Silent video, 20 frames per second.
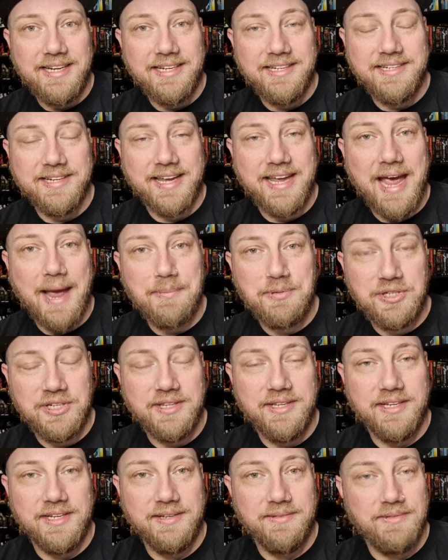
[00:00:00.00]
to capture
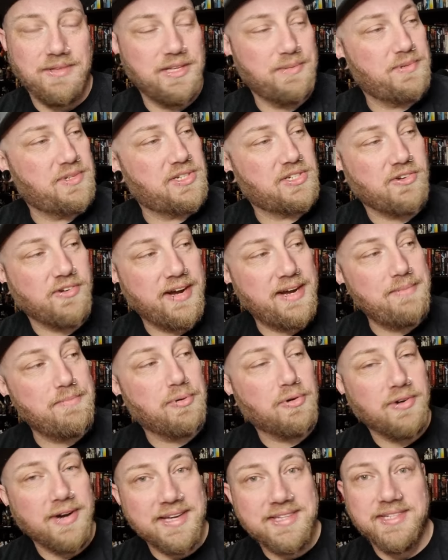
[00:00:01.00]
the the screen
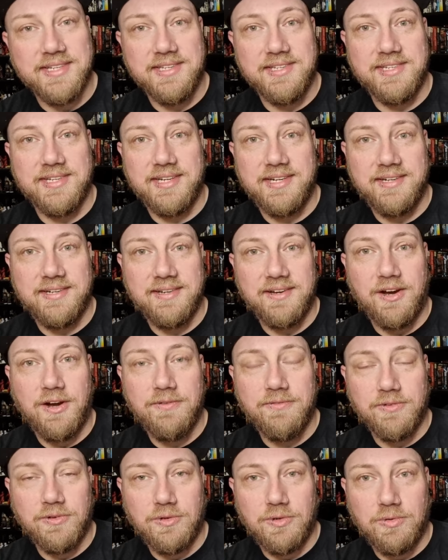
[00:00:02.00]
presence and
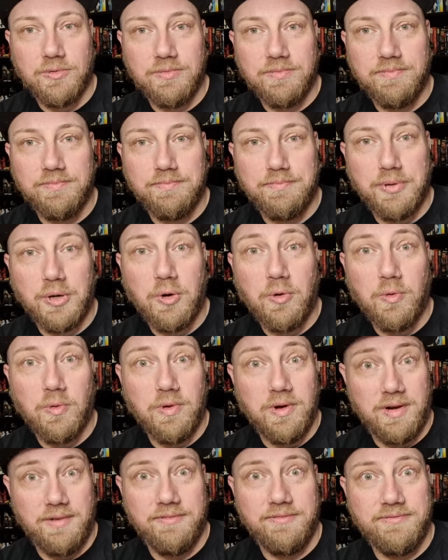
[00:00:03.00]
overall pull
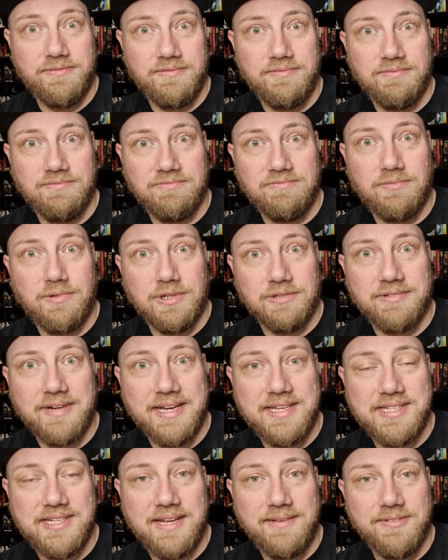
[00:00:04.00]
of what Ray
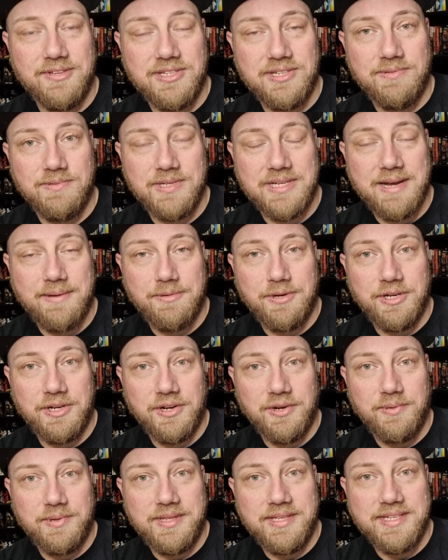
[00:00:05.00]
Stevenson was able to
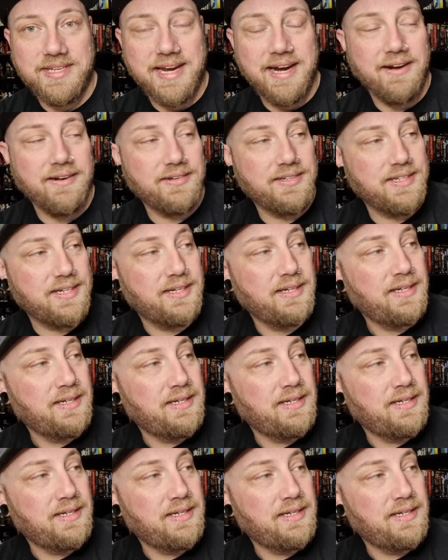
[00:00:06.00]
do with this character.